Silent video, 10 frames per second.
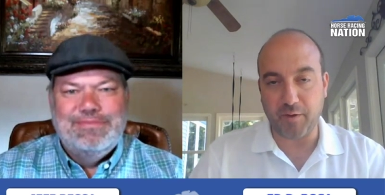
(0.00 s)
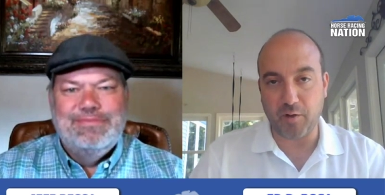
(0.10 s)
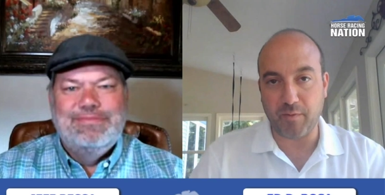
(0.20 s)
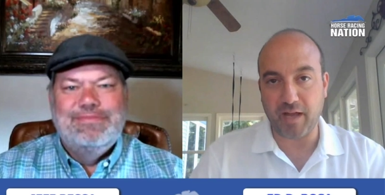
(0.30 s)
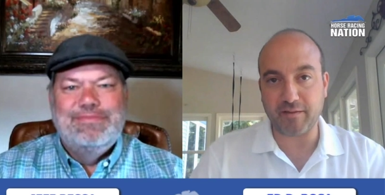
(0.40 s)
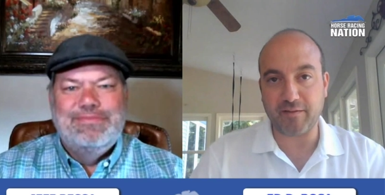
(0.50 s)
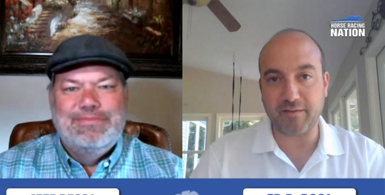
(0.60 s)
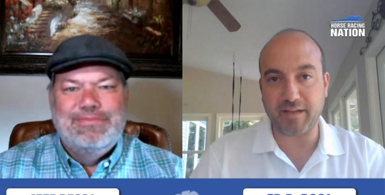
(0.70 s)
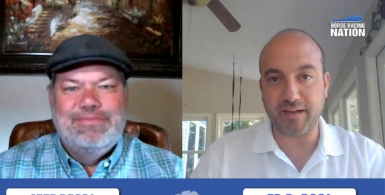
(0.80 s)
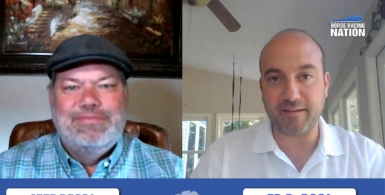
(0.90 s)
Speaker 1: Belmont
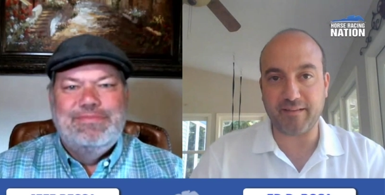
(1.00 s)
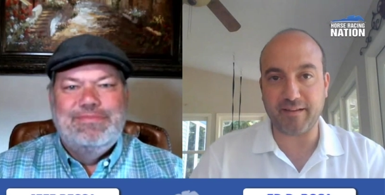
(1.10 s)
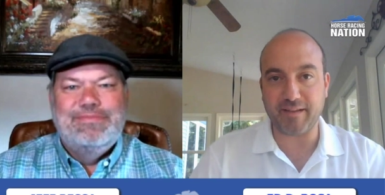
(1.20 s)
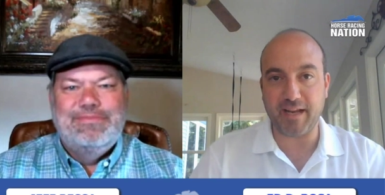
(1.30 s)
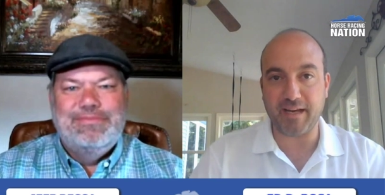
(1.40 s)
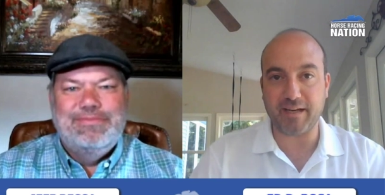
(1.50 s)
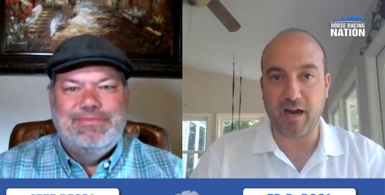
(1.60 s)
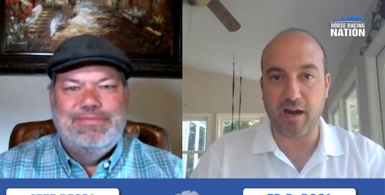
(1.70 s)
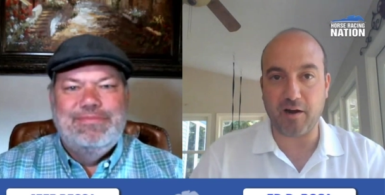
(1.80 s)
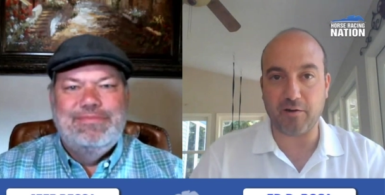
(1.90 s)
Stakes Day
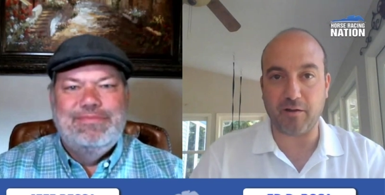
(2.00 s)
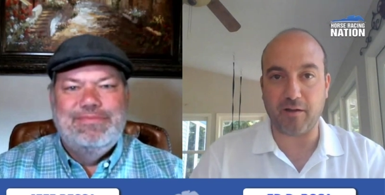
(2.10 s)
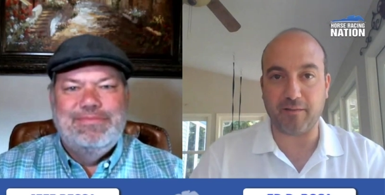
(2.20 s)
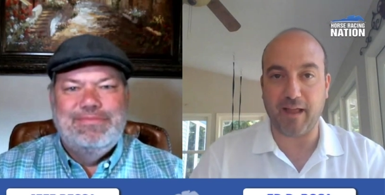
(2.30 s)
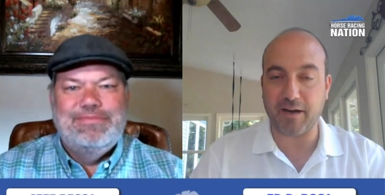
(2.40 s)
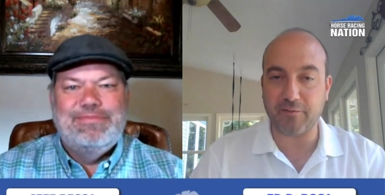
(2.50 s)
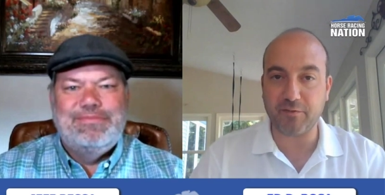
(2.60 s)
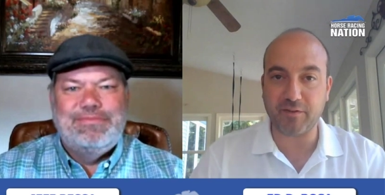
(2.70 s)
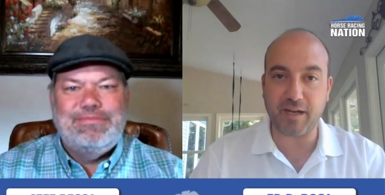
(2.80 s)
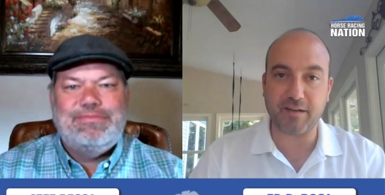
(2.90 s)
card. A lot of
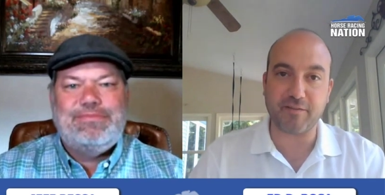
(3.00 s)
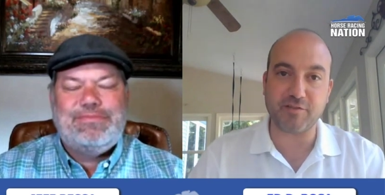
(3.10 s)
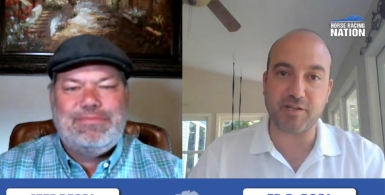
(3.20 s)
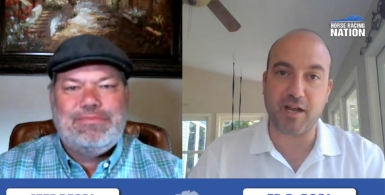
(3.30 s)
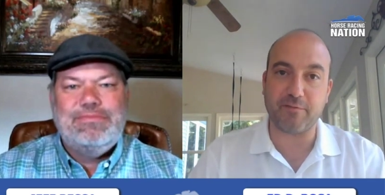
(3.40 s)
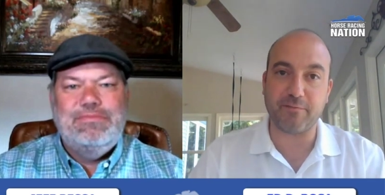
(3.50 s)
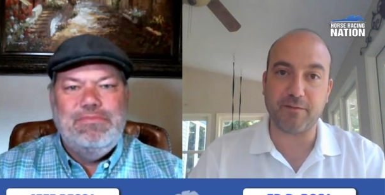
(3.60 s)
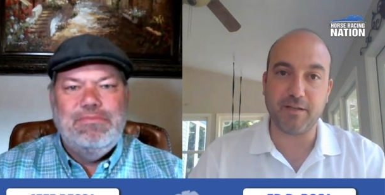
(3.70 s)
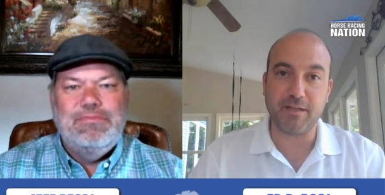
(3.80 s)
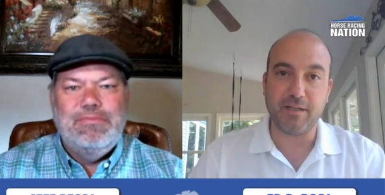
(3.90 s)
stakes, Jeff,
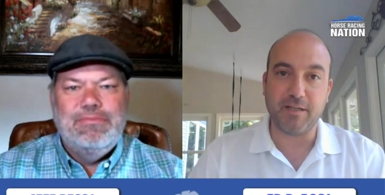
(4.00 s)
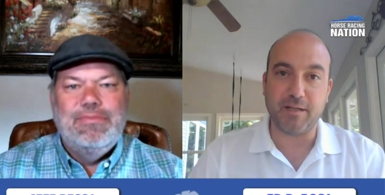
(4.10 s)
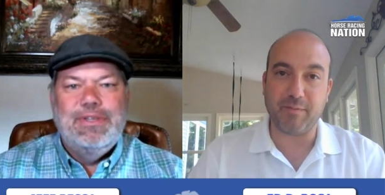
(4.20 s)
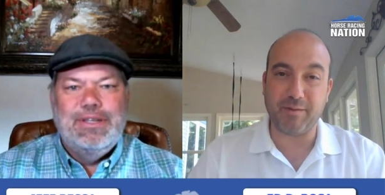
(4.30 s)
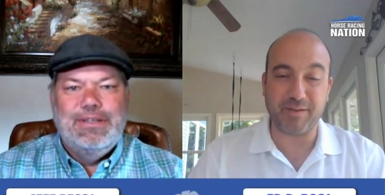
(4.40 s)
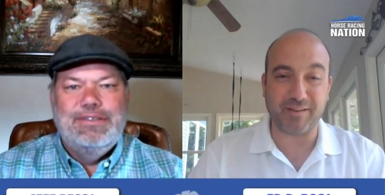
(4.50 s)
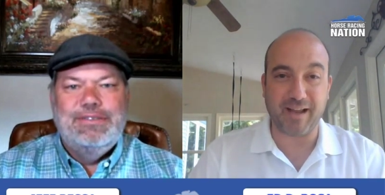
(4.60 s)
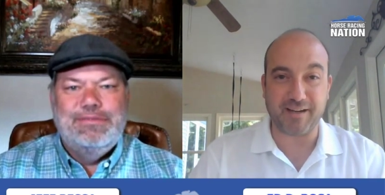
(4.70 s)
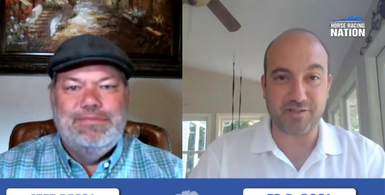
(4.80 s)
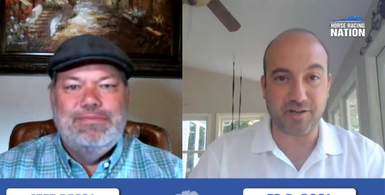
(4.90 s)
and maybe a
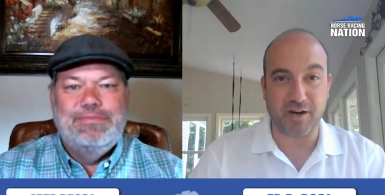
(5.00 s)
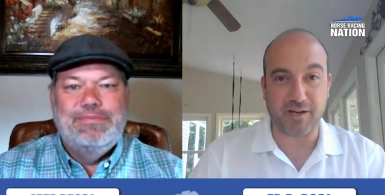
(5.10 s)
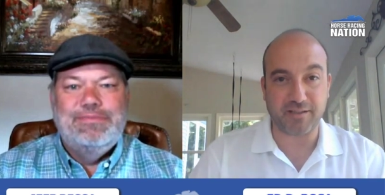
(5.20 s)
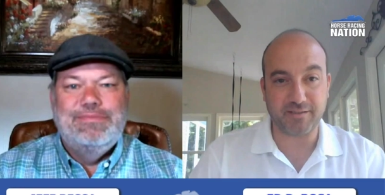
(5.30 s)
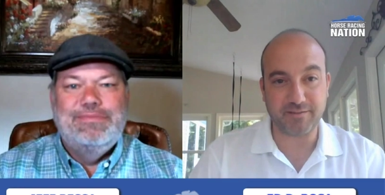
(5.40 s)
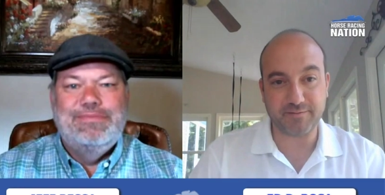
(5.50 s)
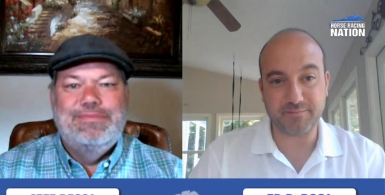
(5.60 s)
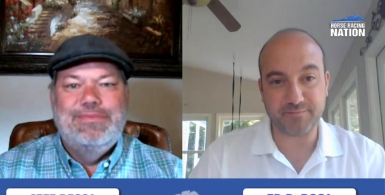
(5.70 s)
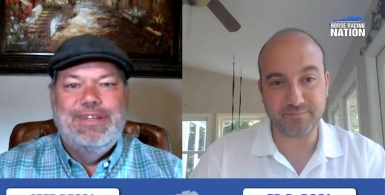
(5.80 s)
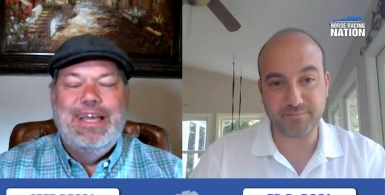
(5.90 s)
lot of chalk.
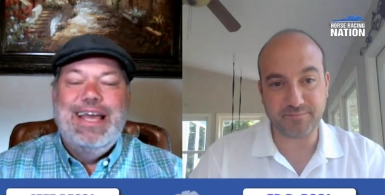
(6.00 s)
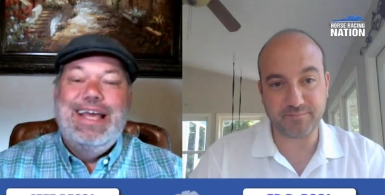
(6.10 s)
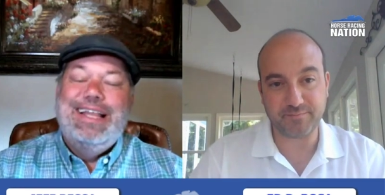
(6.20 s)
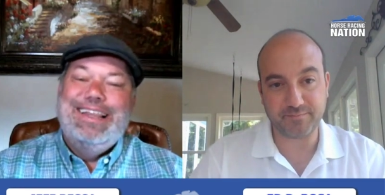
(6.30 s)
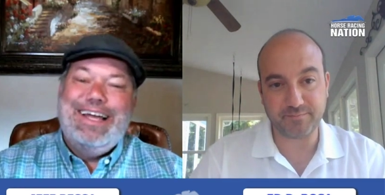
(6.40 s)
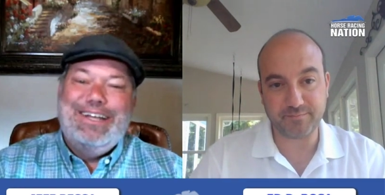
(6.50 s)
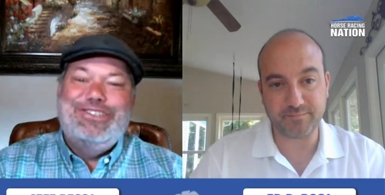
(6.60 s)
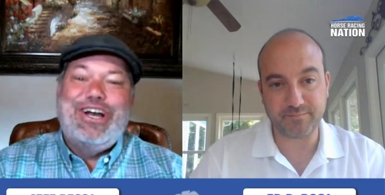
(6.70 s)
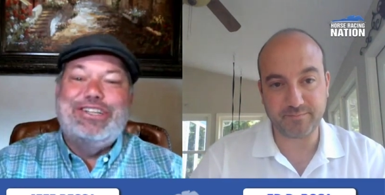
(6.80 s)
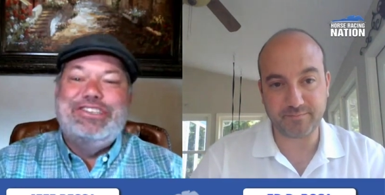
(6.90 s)
Speaker 2: A lot
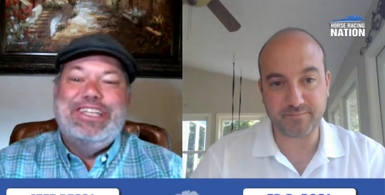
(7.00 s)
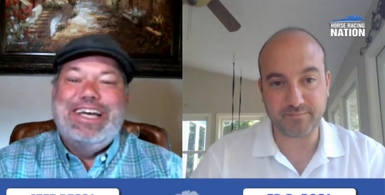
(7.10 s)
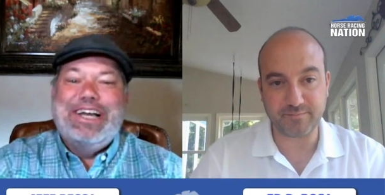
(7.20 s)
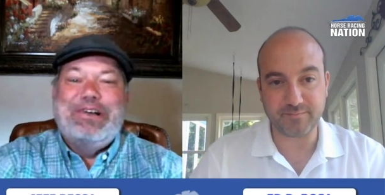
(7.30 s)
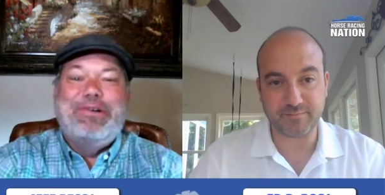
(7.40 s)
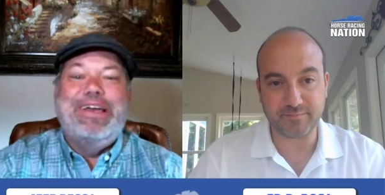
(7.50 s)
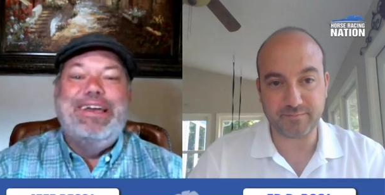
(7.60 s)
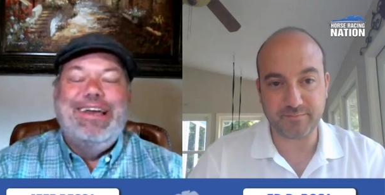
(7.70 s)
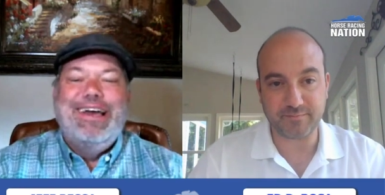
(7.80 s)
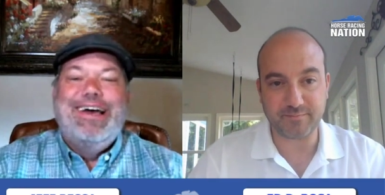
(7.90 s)
of chalk today, I
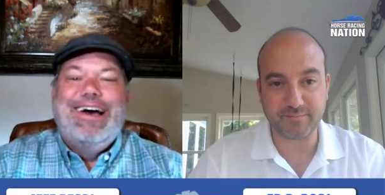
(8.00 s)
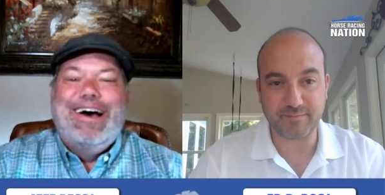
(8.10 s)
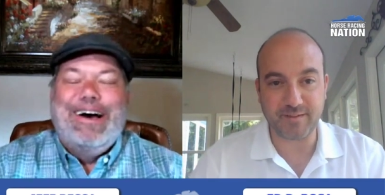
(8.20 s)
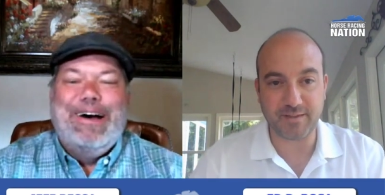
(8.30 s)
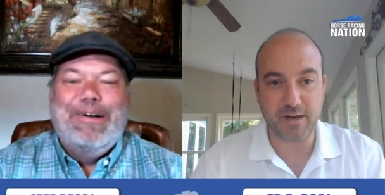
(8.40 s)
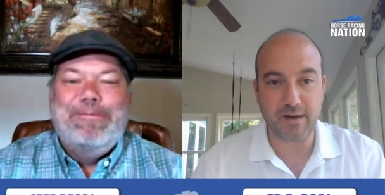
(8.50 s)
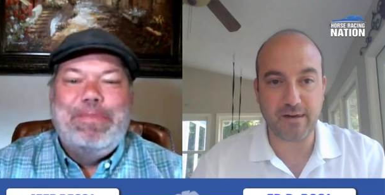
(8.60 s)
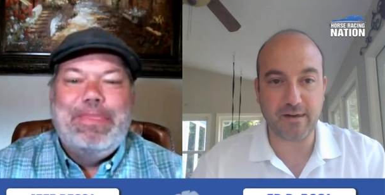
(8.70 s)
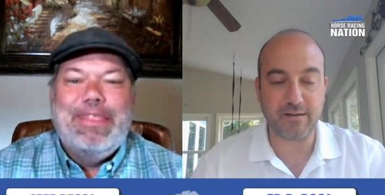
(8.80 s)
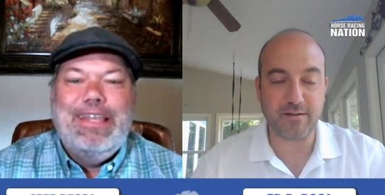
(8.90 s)
agree.
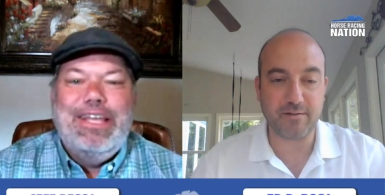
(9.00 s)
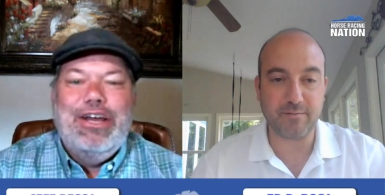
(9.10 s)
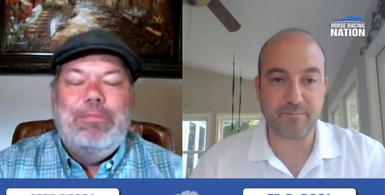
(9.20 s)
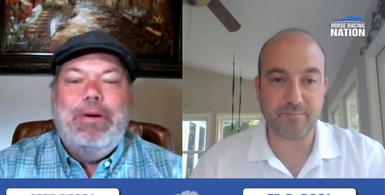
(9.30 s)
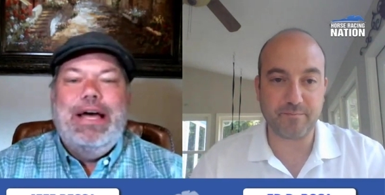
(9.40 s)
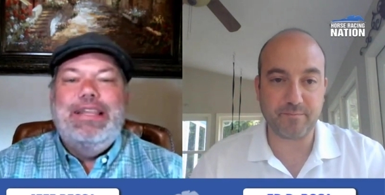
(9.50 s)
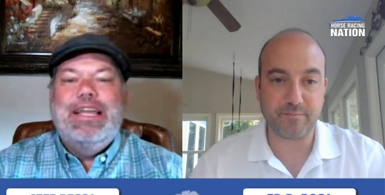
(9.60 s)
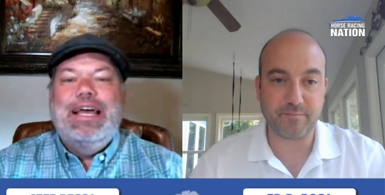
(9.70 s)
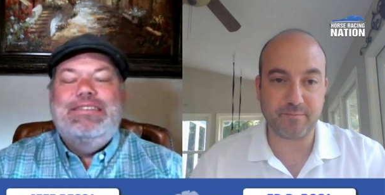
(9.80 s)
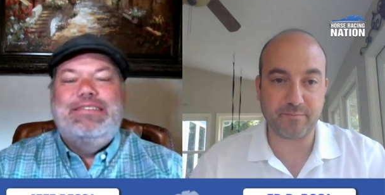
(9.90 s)
Um, you know, but
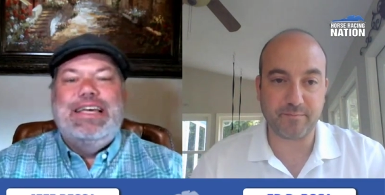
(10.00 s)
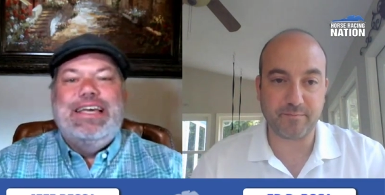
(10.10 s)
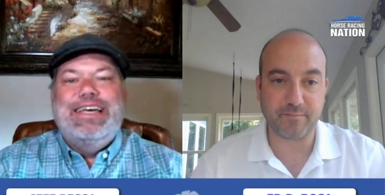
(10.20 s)
the nice thing